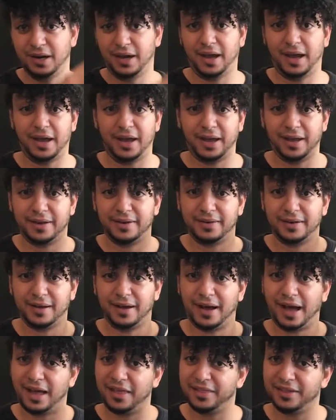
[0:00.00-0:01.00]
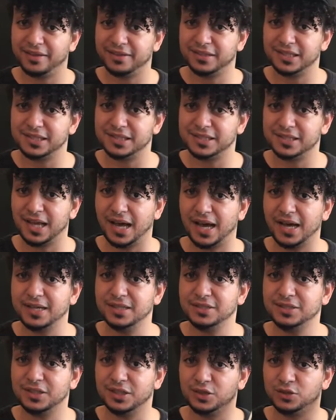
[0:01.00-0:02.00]
And I think this
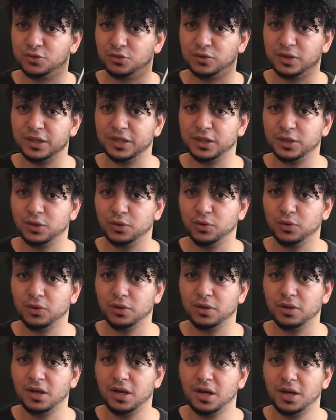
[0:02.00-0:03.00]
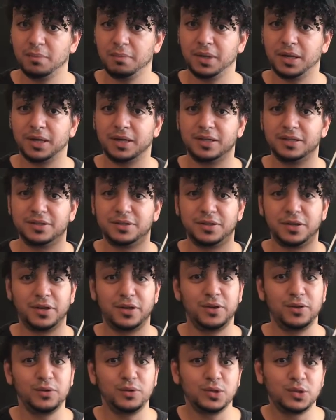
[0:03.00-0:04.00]
size is really cool because the
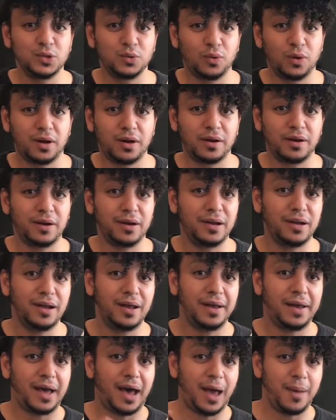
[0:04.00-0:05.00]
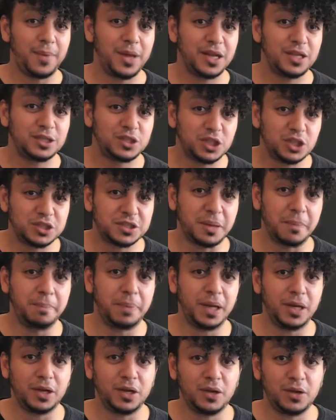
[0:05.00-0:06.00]
huge one, I mean, it's just a
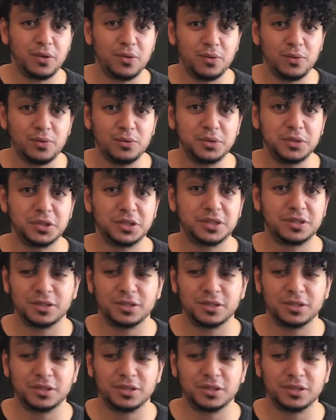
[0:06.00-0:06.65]
bit huge.